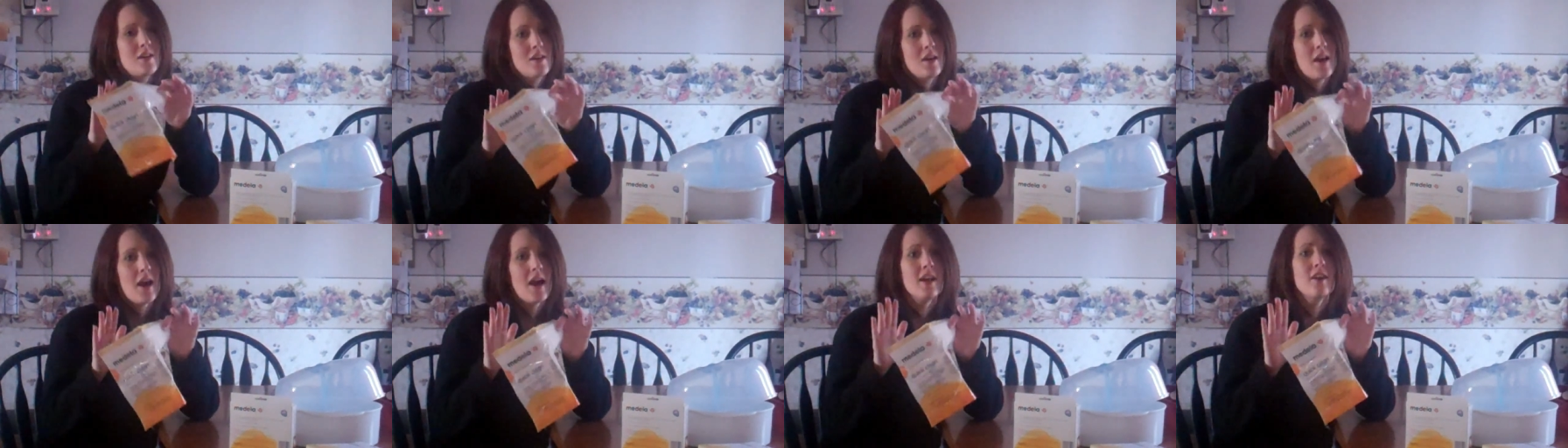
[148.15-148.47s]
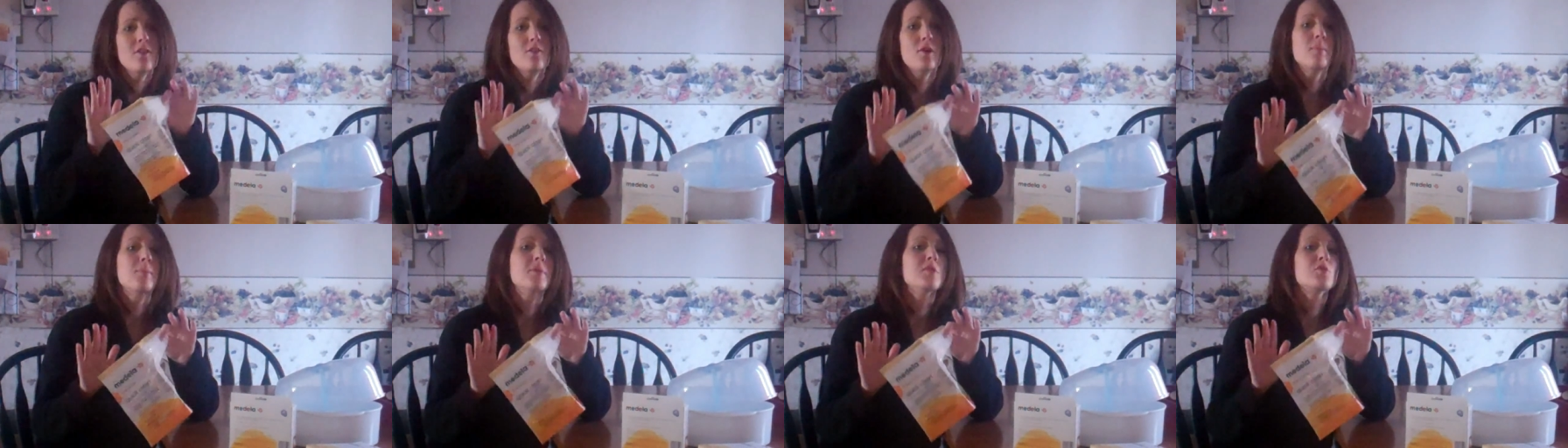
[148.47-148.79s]

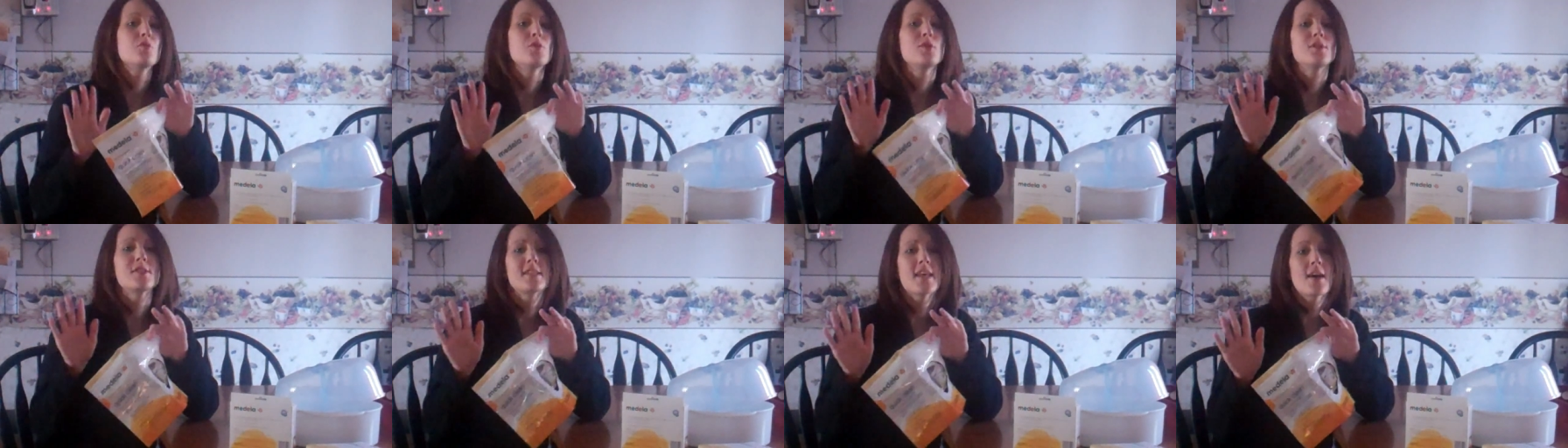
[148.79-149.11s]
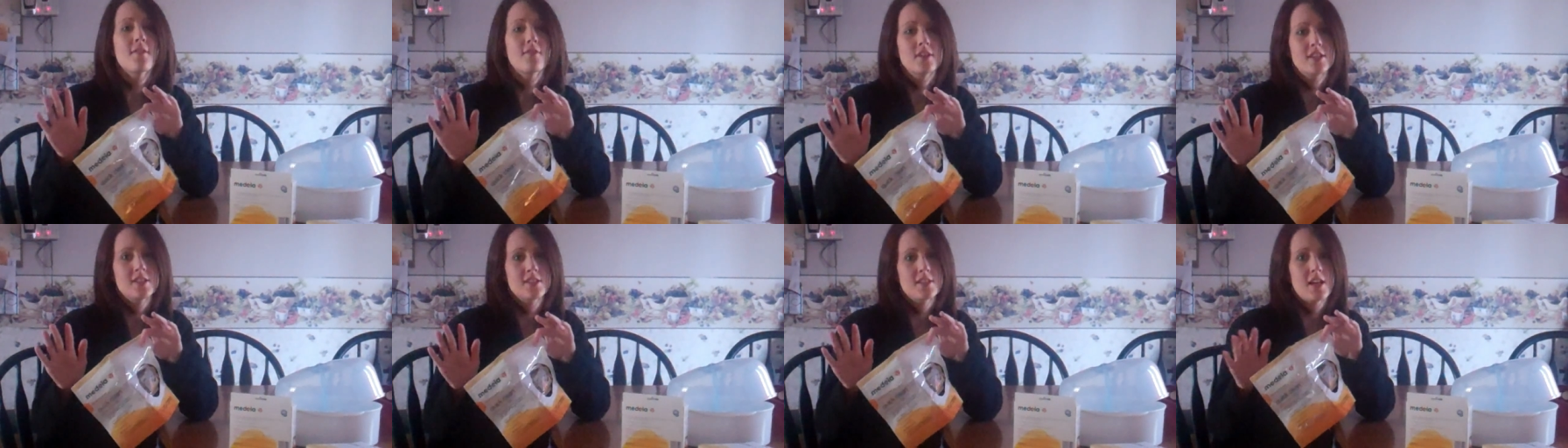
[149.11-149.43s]
anywhere between
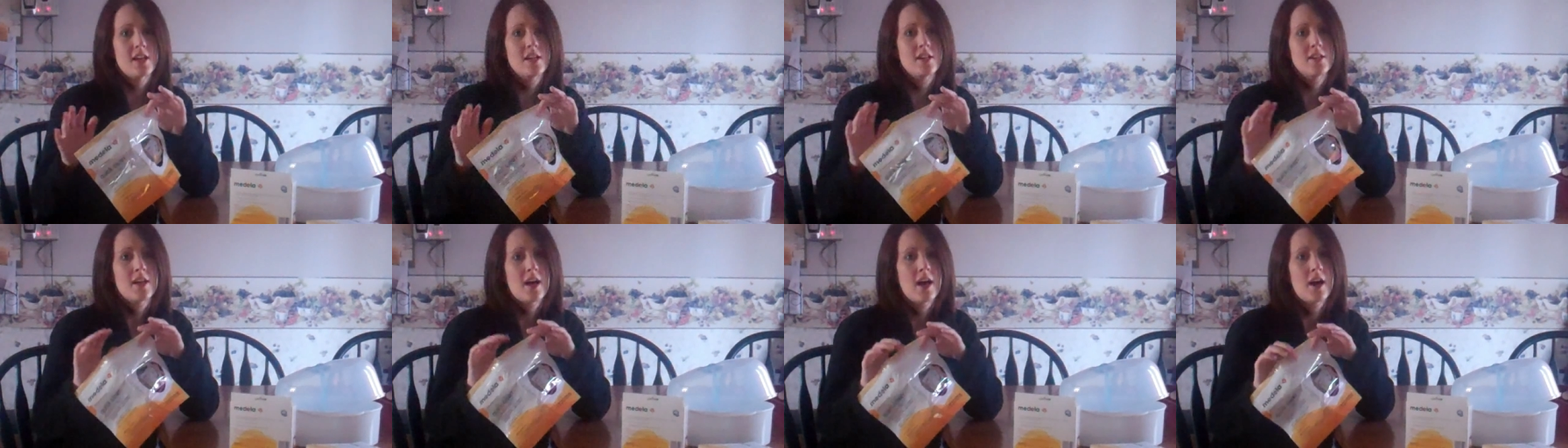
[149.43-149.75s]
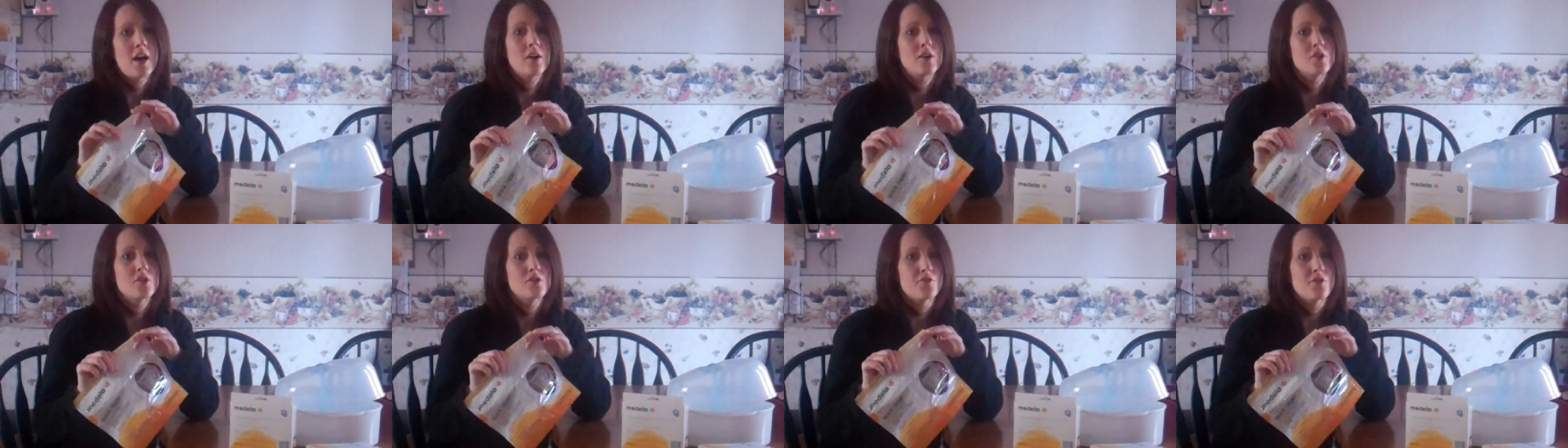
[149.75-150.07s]
$7 and
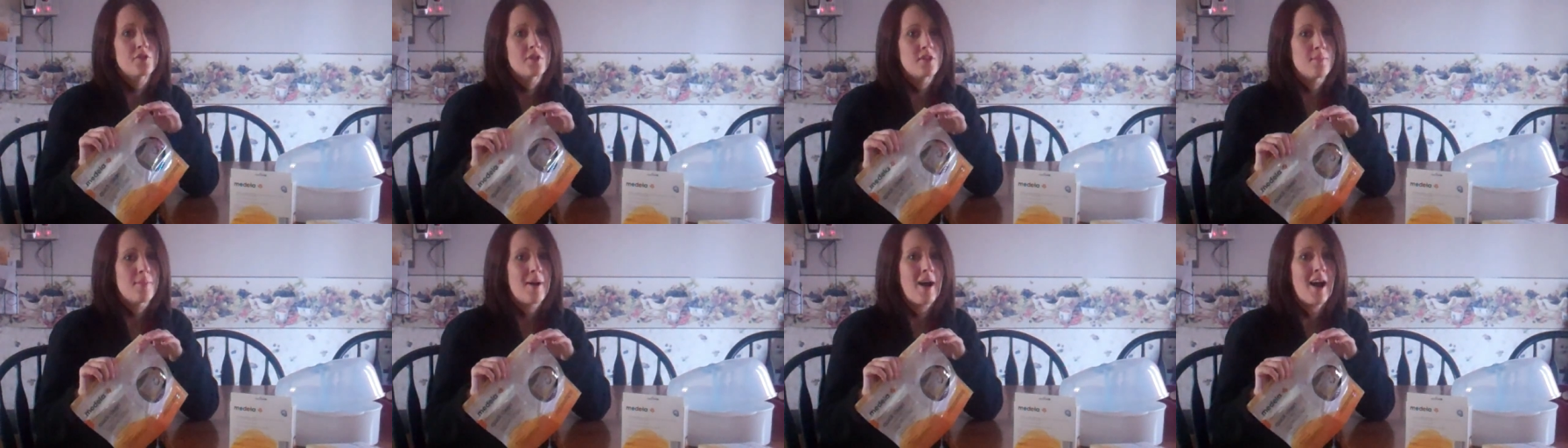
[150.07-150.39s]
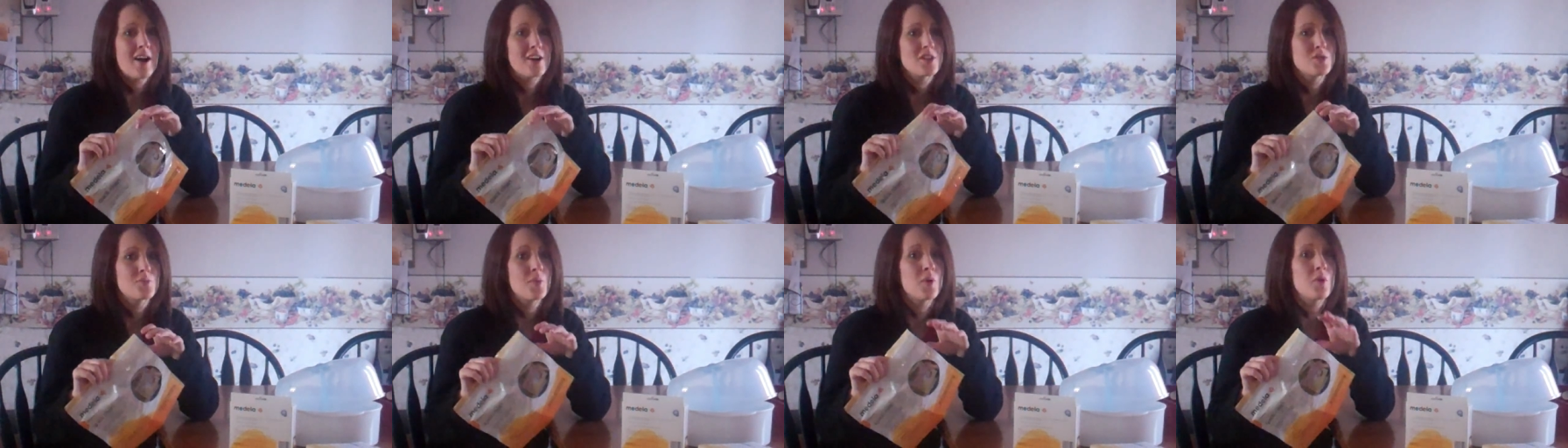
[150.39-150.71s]
$10 for the
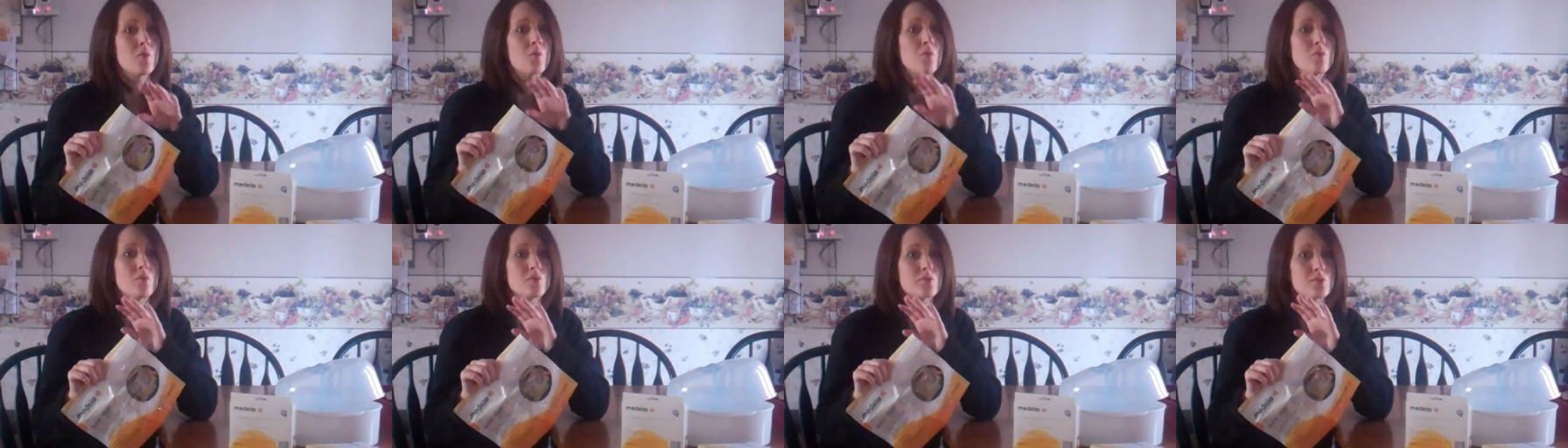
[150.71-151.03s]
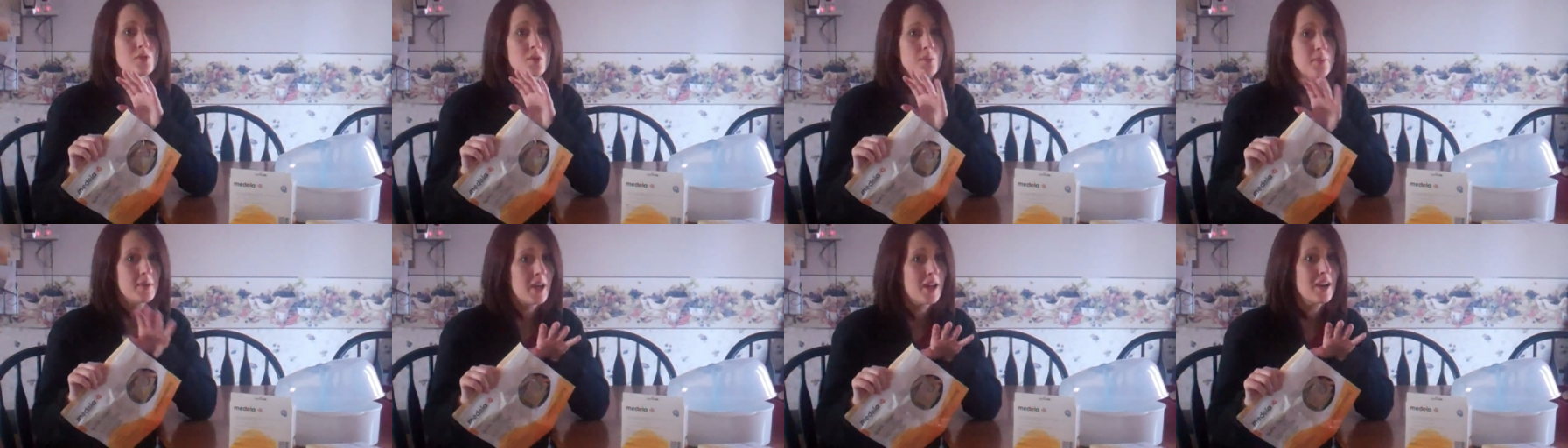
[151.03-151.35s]
box, but
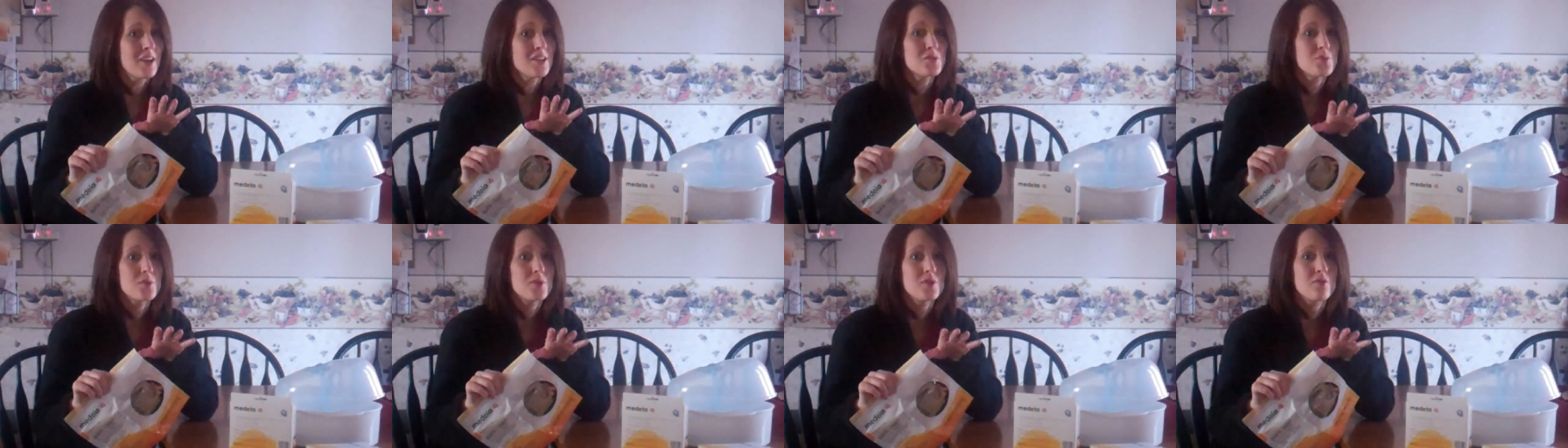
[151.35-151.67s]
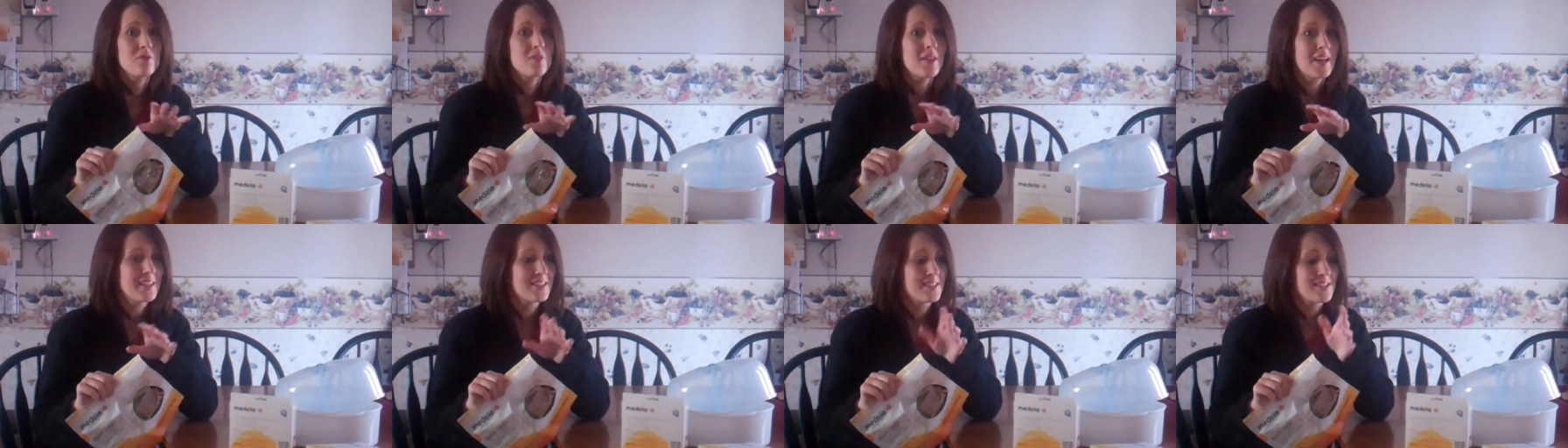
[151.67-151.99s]
to be honest with you,
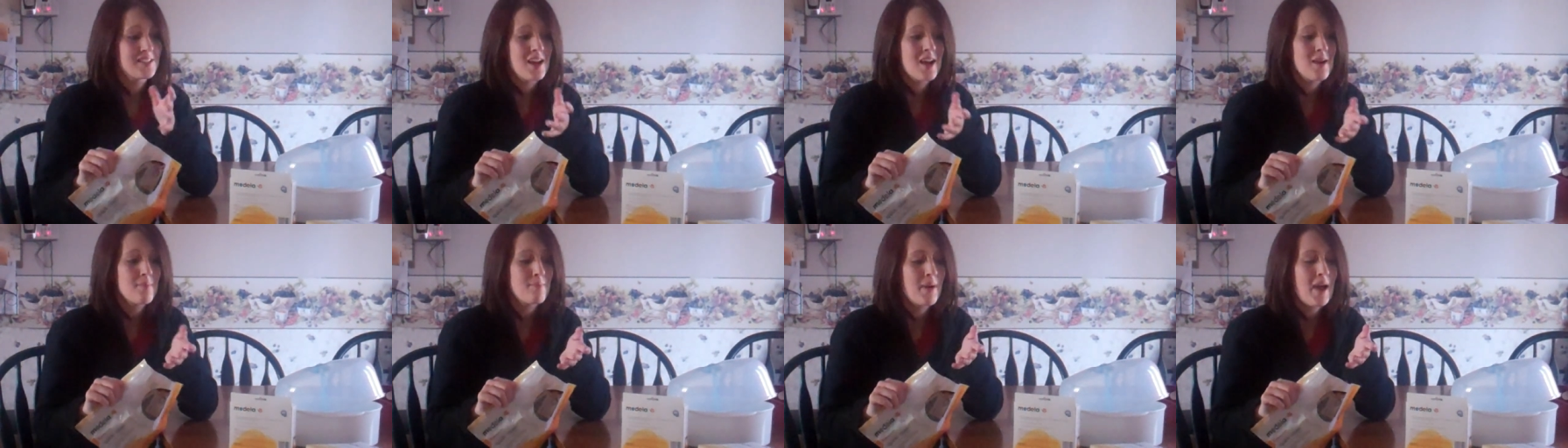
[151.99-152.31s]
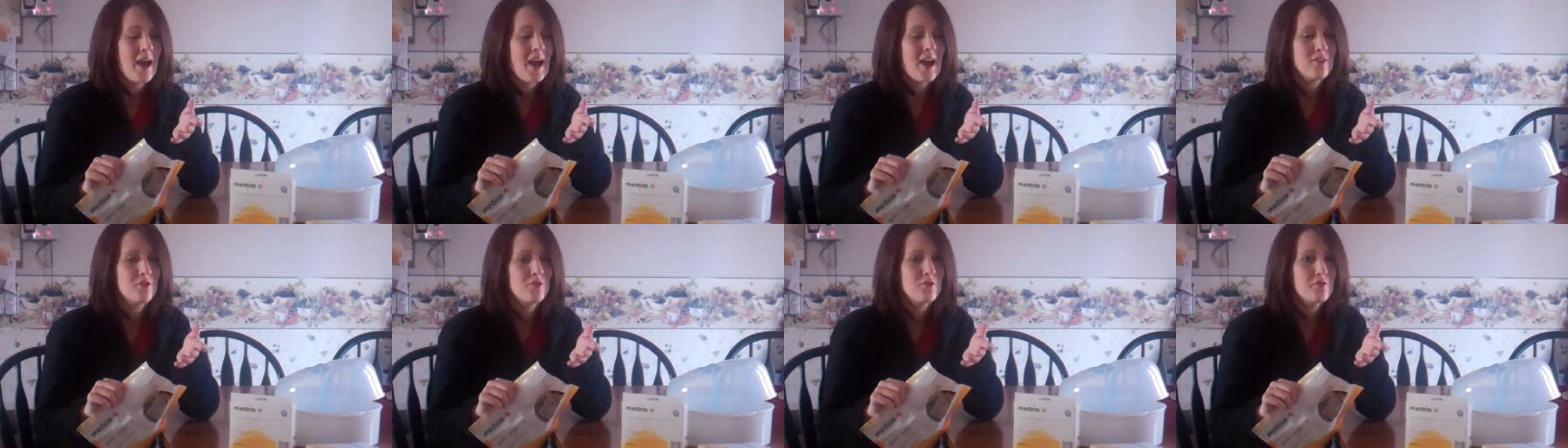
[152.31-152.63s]
that's not bad.